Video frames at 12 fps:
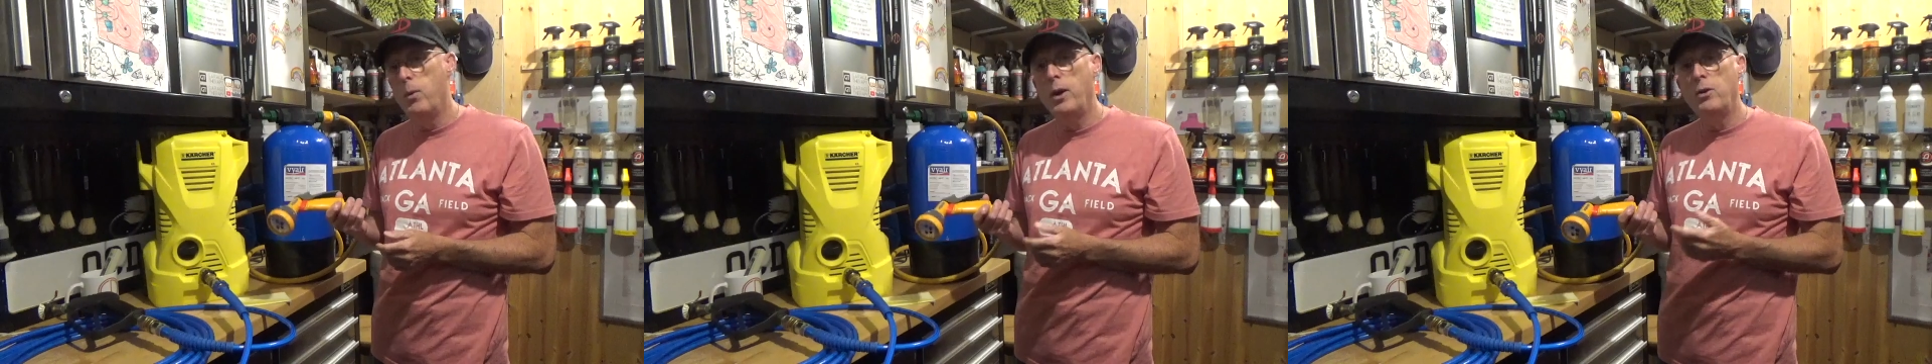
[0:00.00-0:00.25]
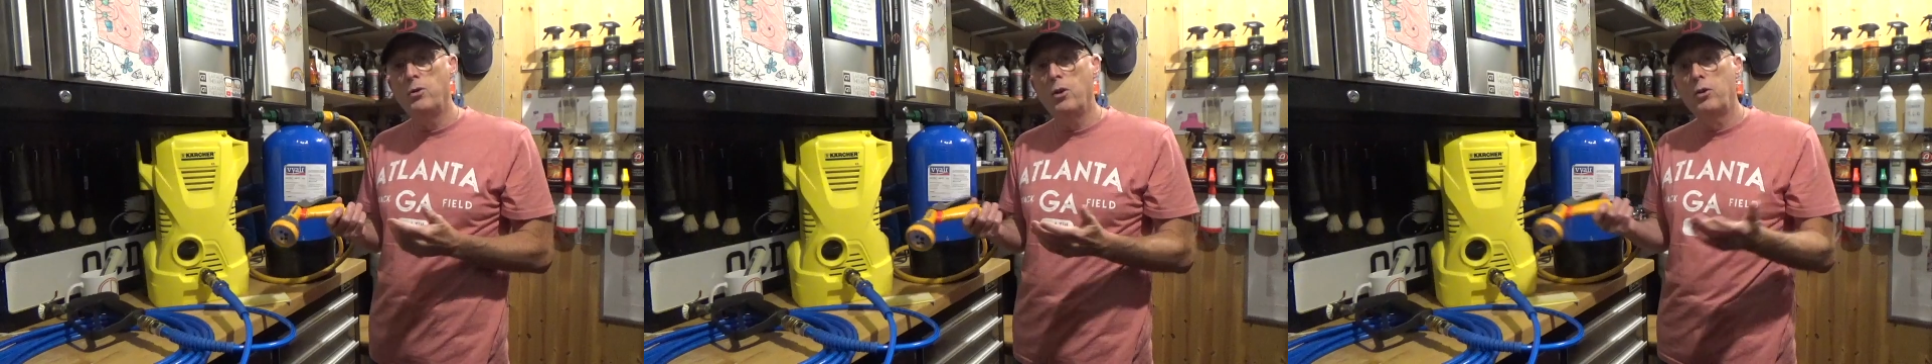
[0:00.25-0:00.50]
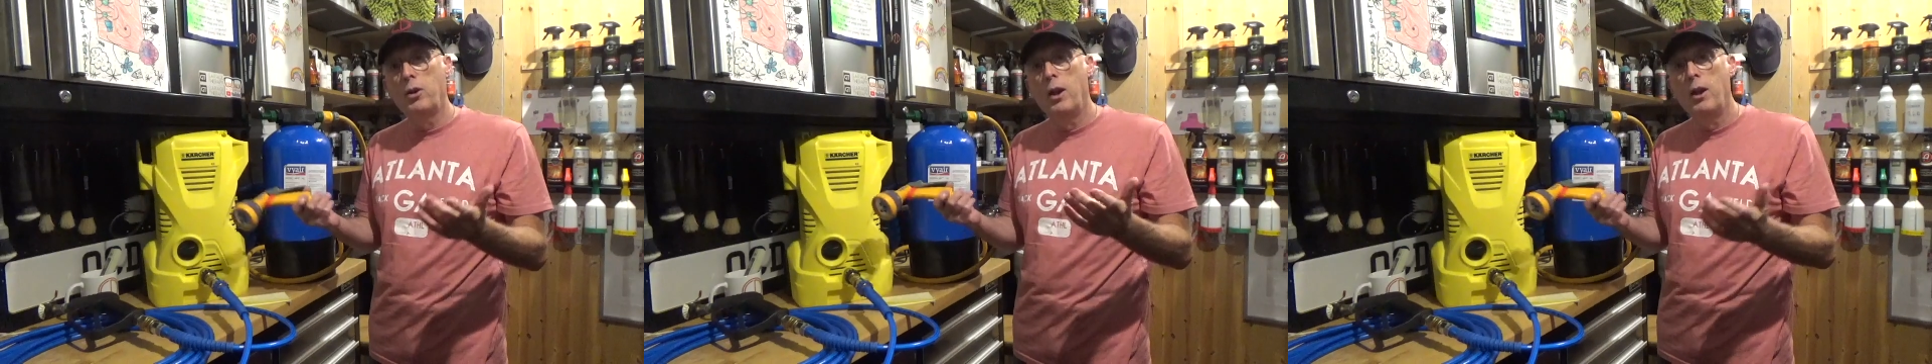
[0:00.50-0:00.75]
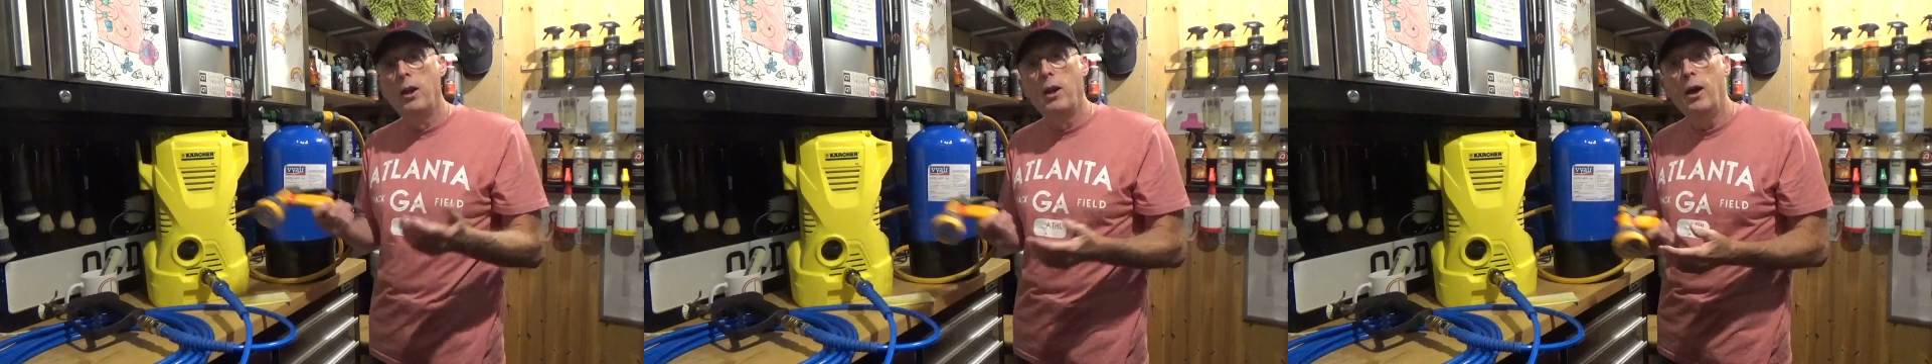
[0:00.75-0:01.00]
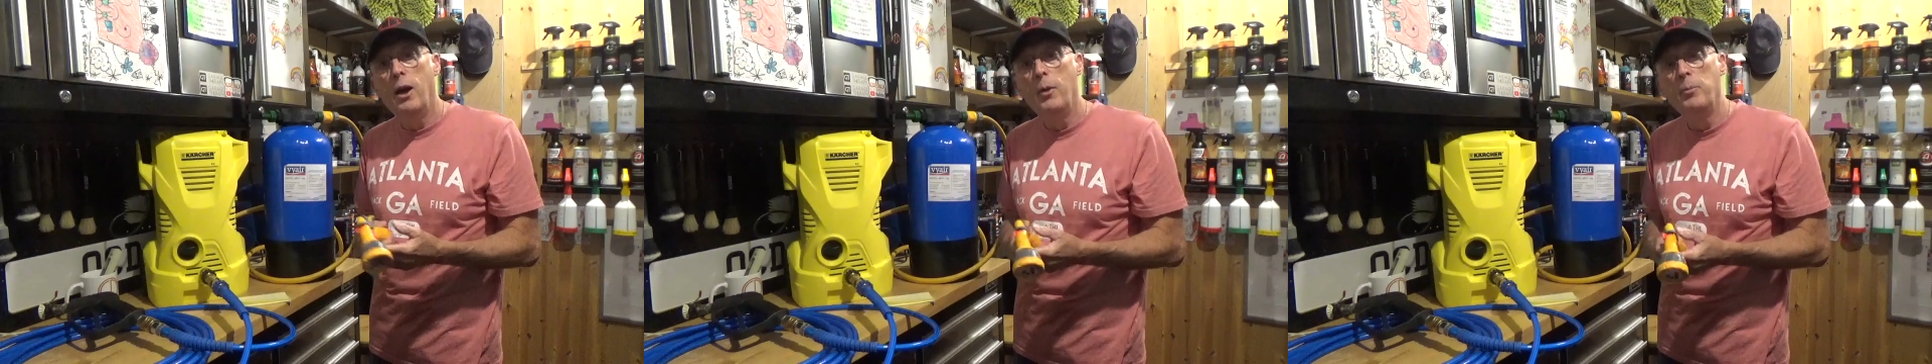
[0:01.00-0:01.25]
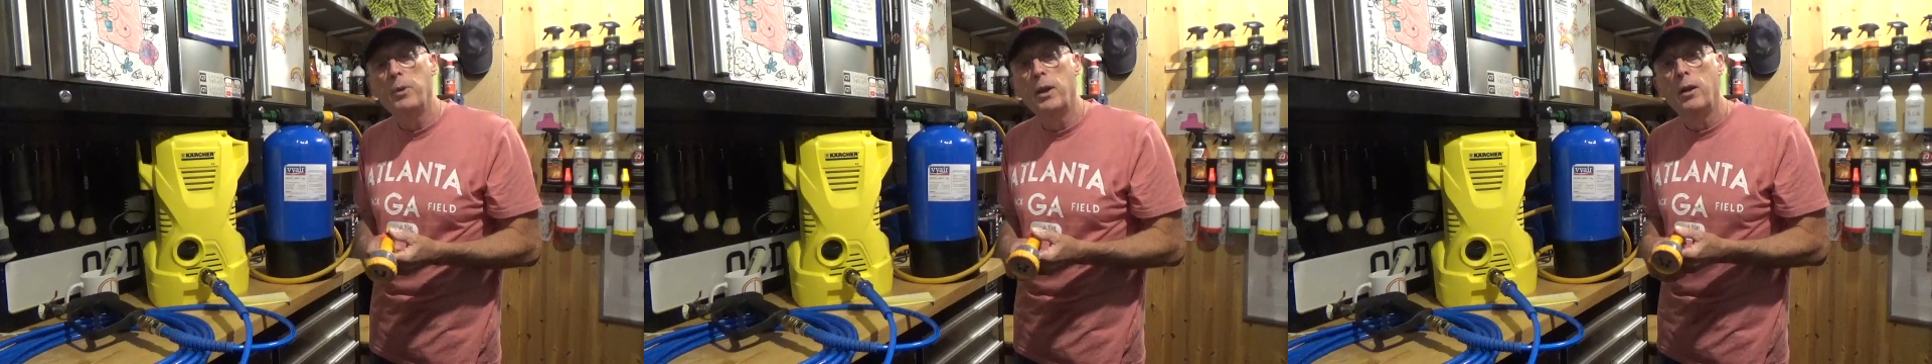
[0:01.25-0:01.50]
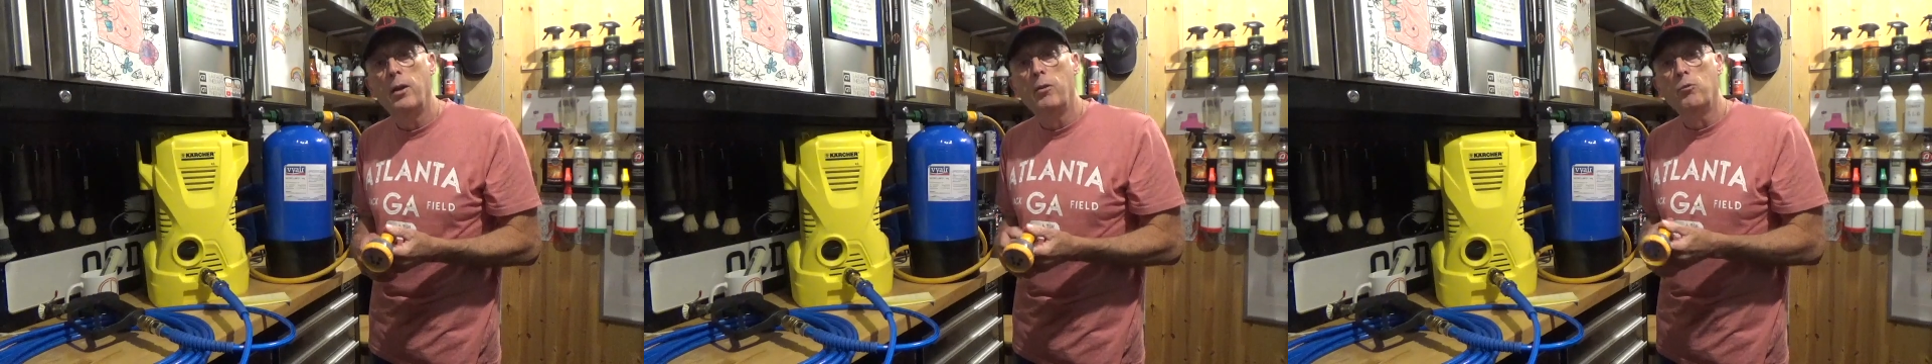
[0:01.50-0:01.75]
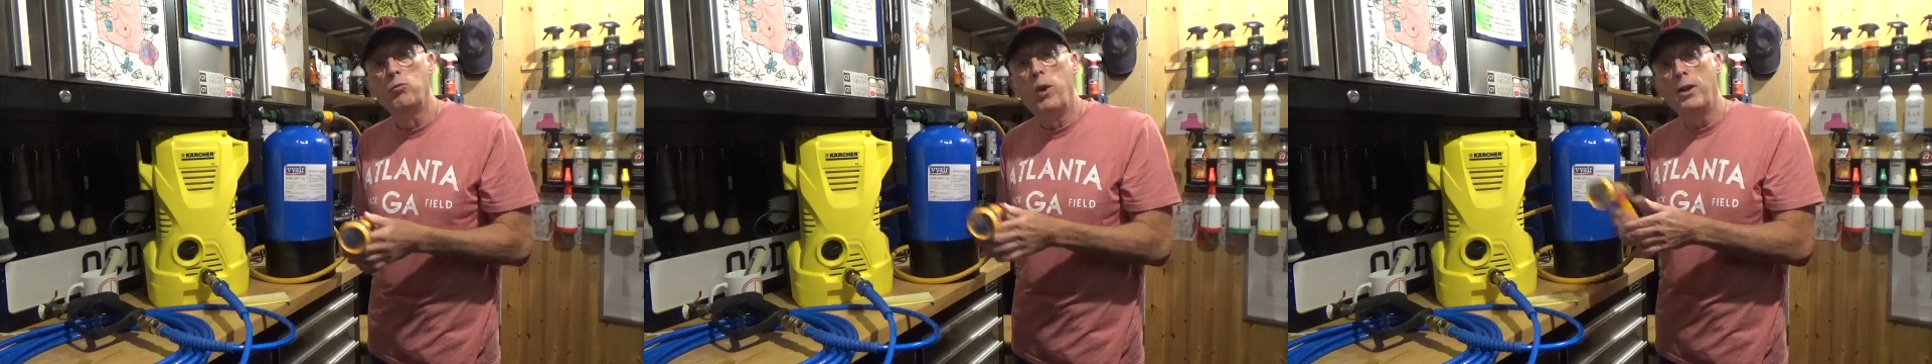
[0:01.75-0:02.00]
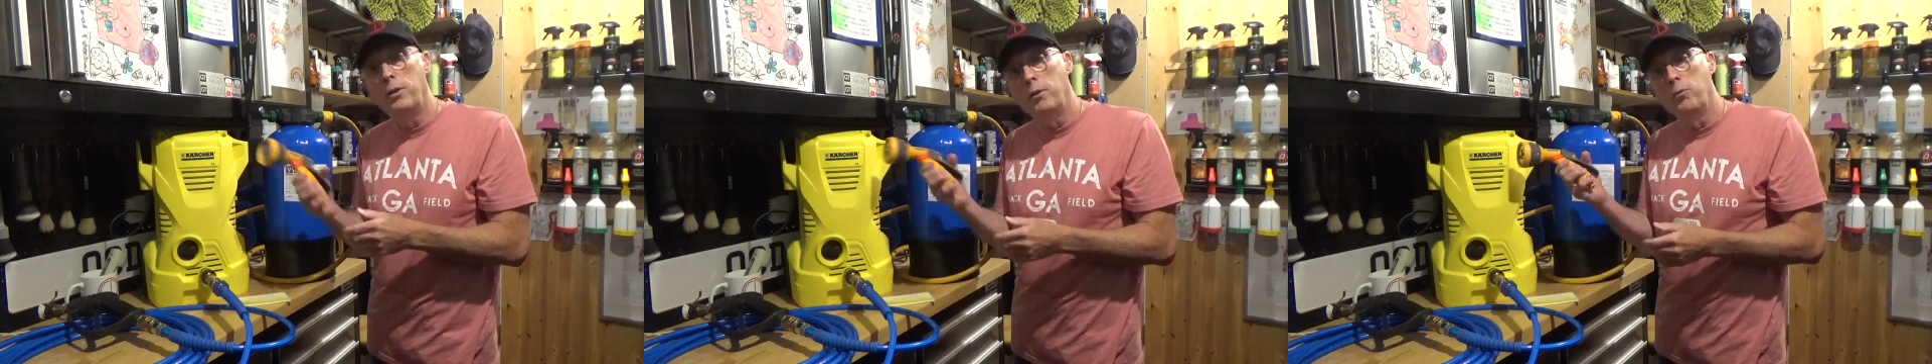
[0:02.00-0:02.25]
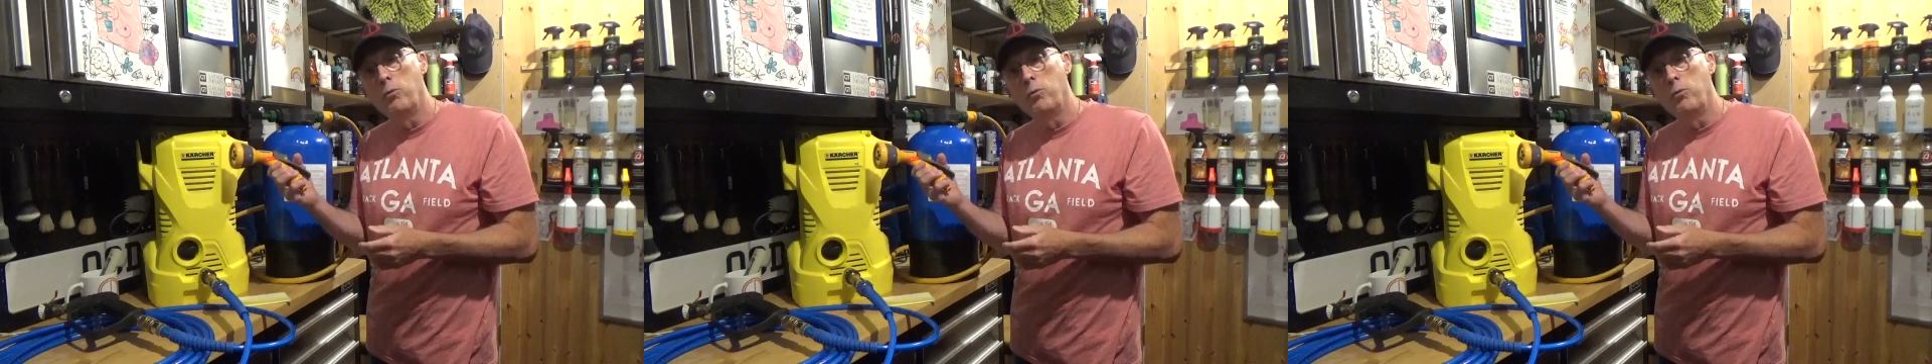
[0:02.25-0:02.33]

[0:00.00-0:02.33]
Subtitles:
where you just run